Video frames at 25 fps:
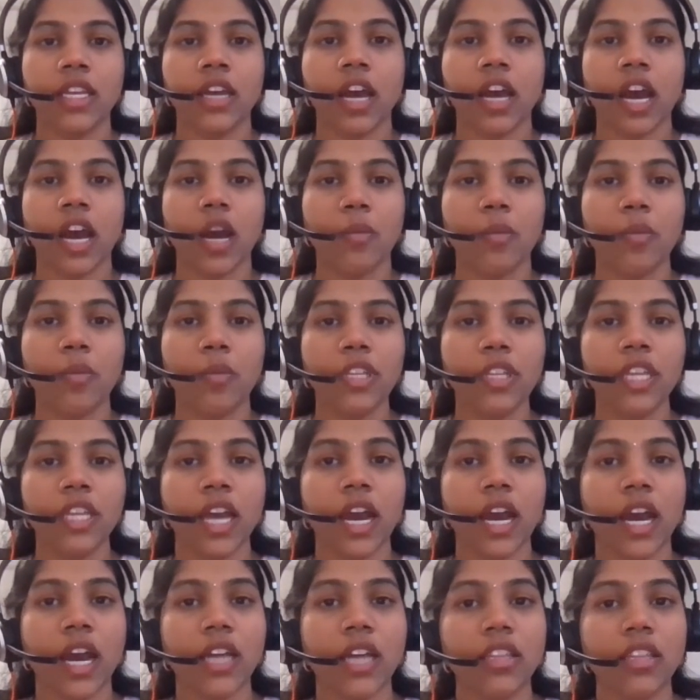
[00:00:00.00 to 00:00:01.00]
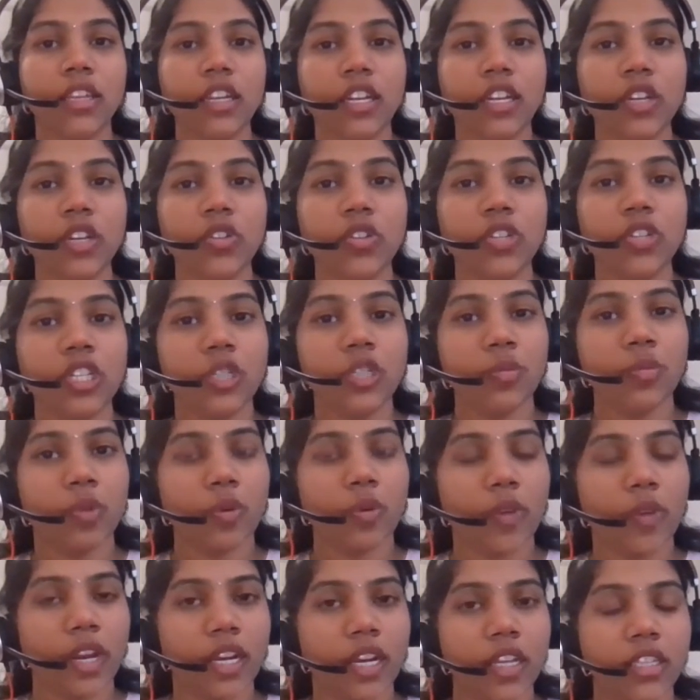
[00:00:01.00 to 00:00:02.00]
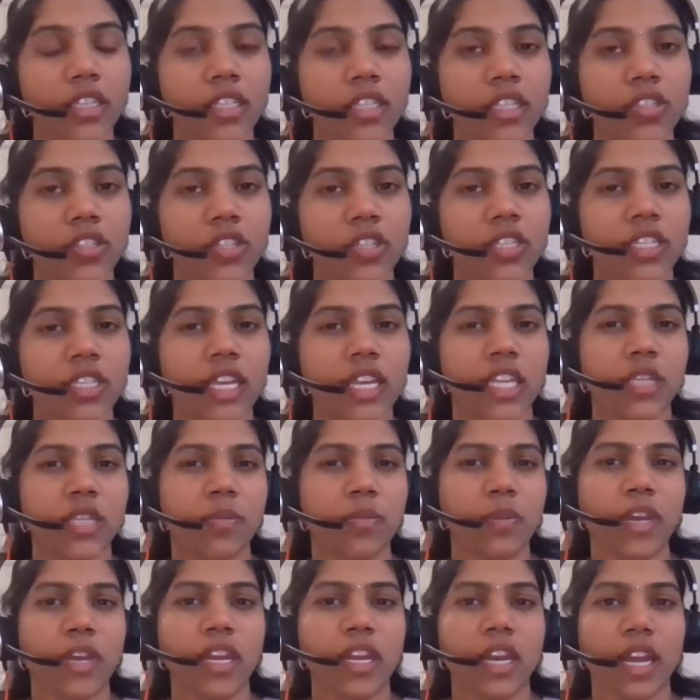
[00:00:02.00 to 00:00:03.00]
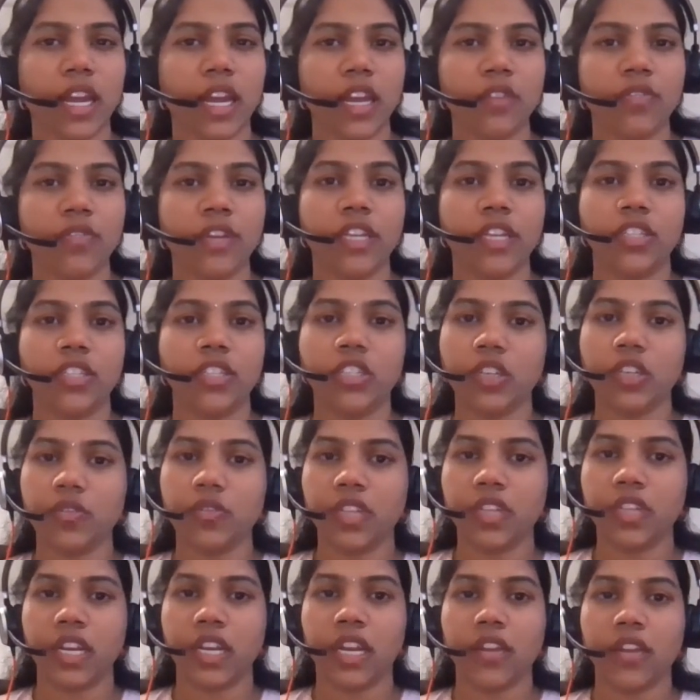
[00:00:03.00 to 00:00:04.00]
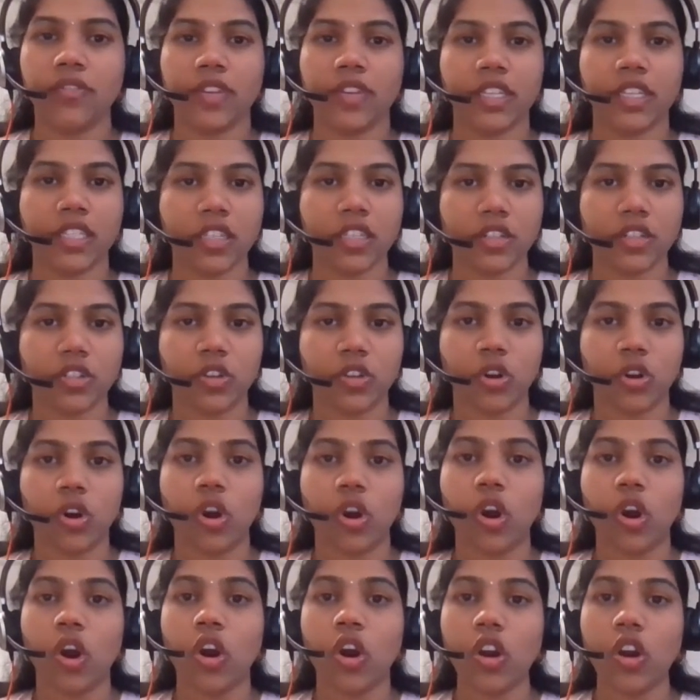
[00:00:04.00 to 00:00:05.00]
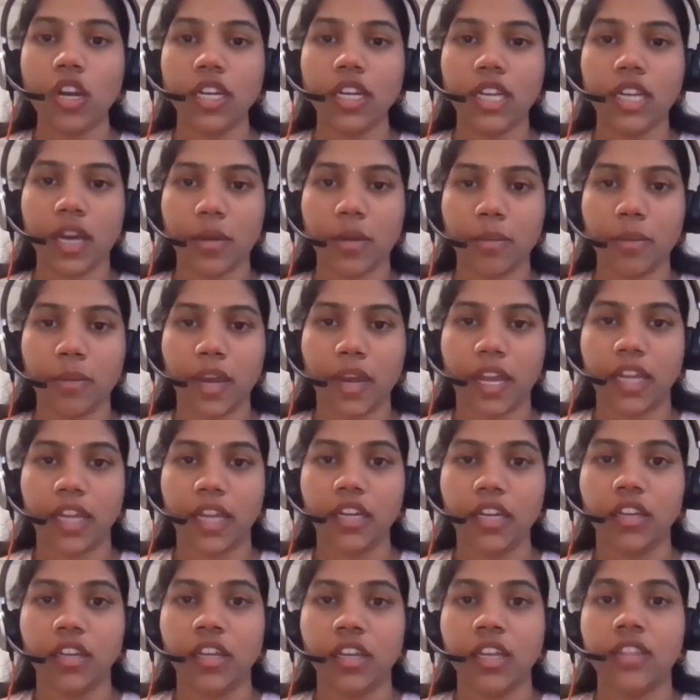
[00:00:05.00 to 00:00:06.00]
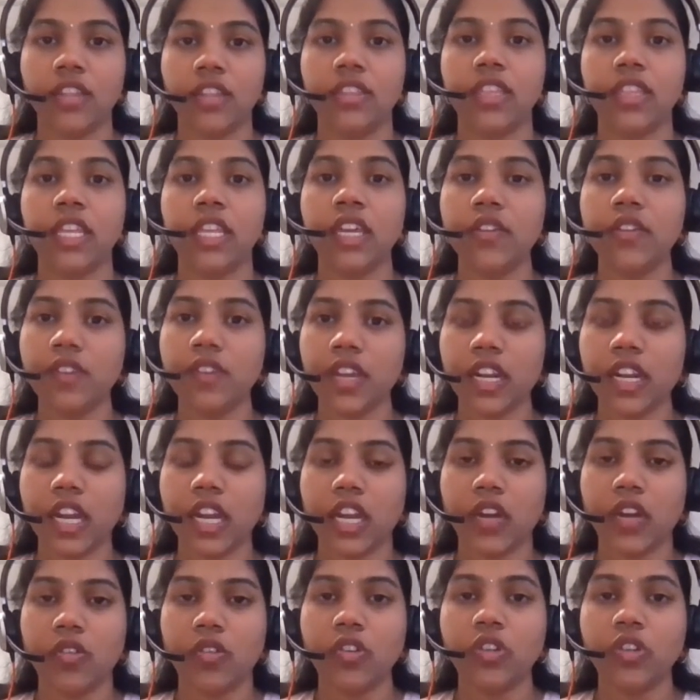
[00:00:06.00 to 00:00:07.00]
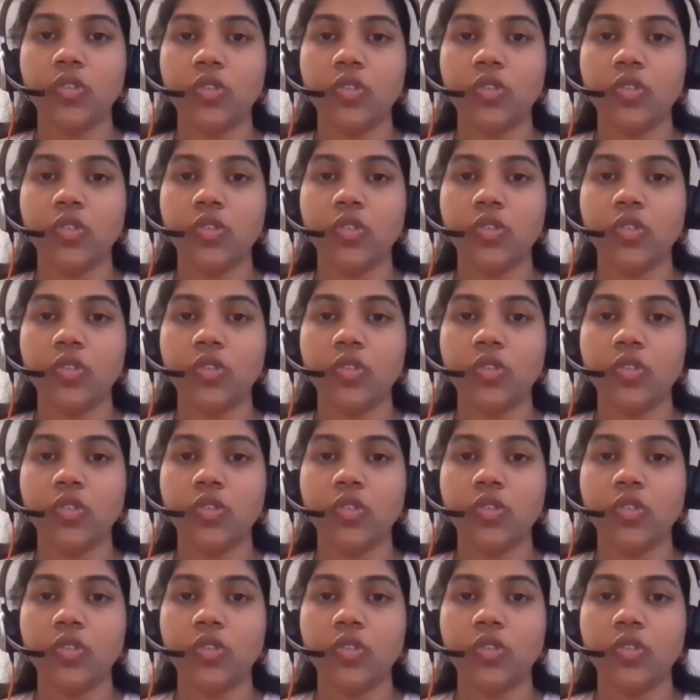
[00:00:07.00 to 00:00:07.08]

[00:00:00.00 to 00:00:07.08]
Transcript: About the other insurance providers such as SBI Life, HDFC Life, etc., all combined, they were around